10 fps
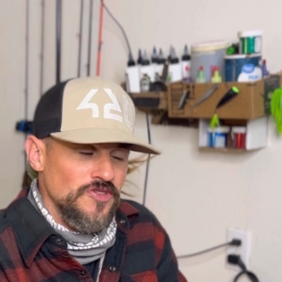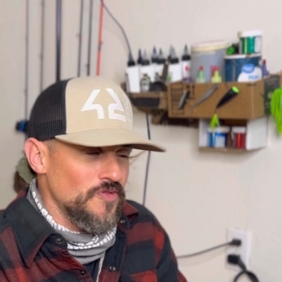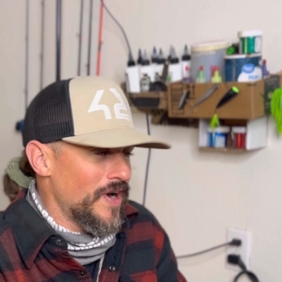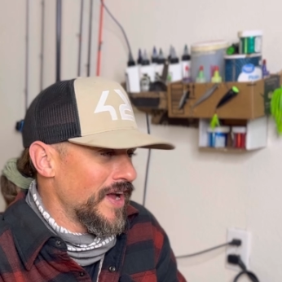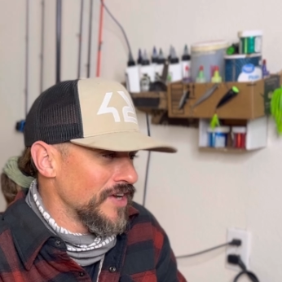is
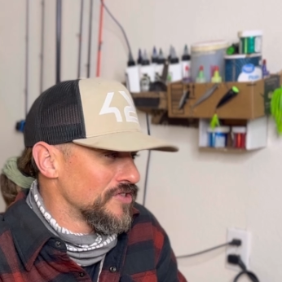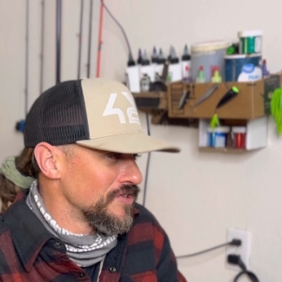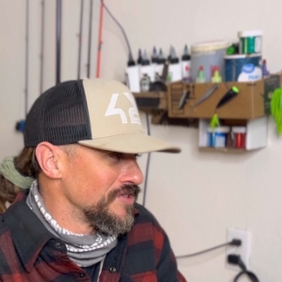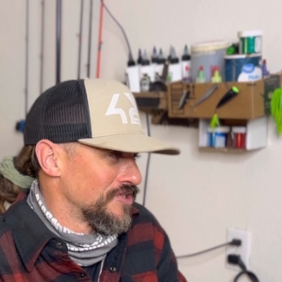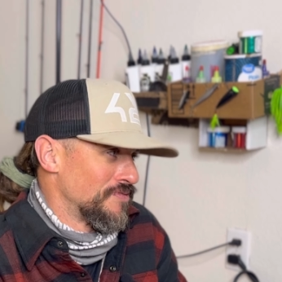why I
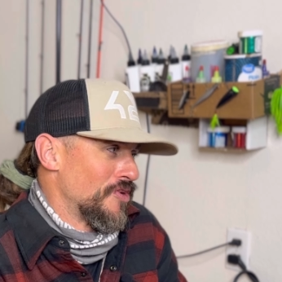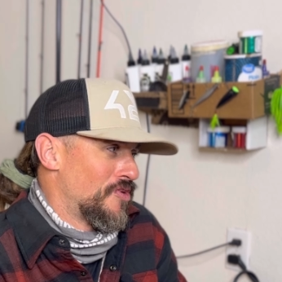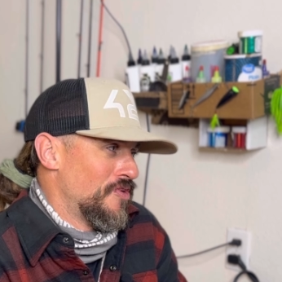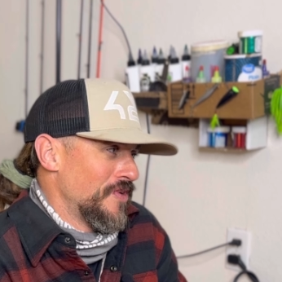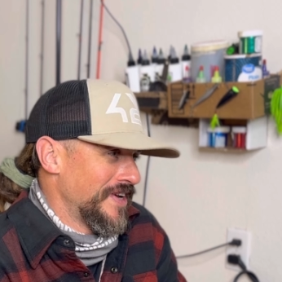shouldn't
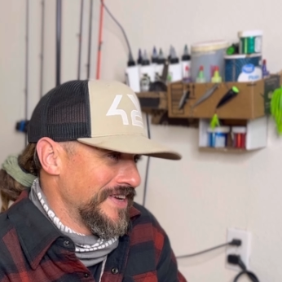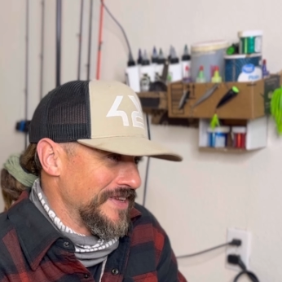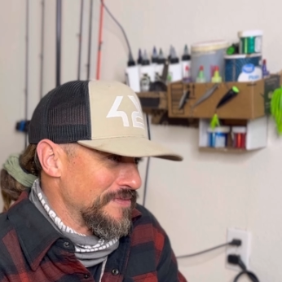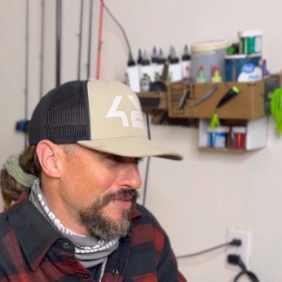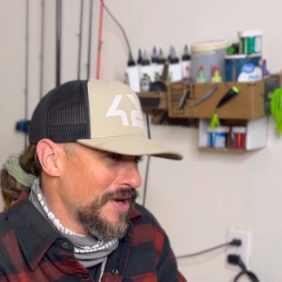smoke weed
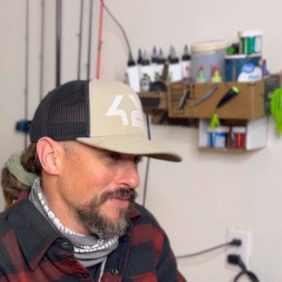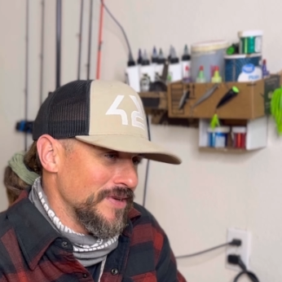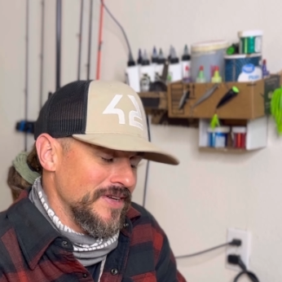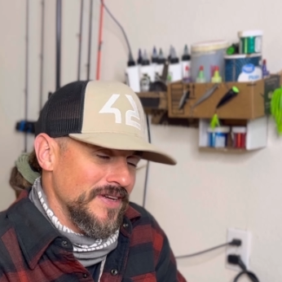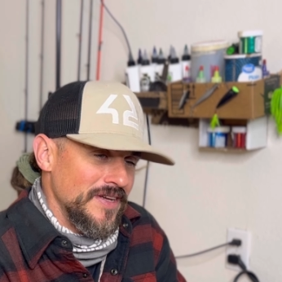and
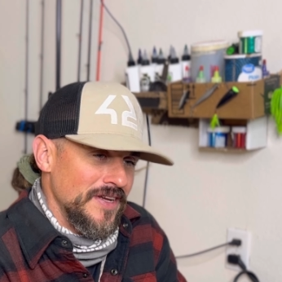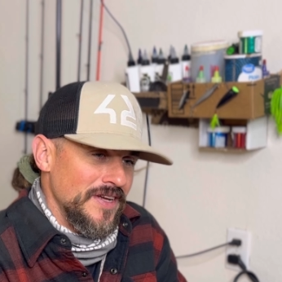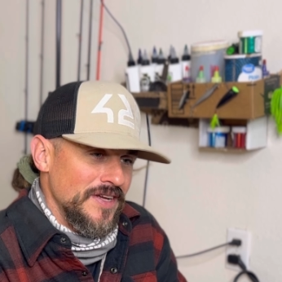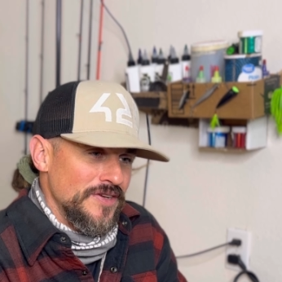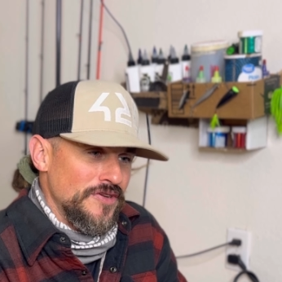probably
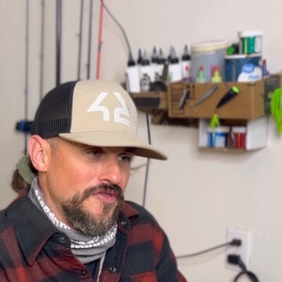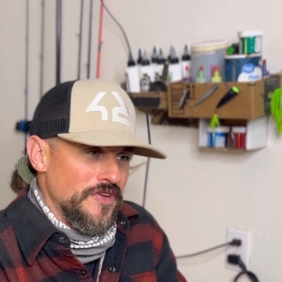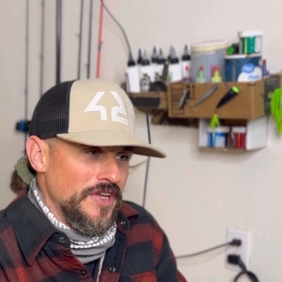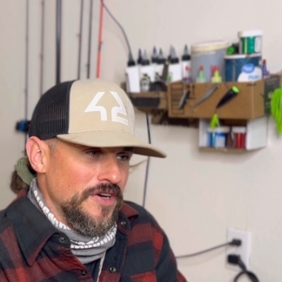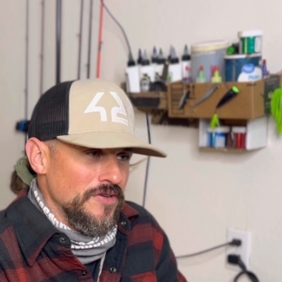do
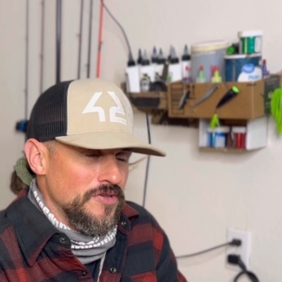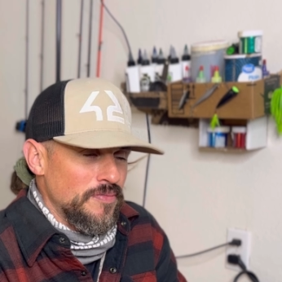videos.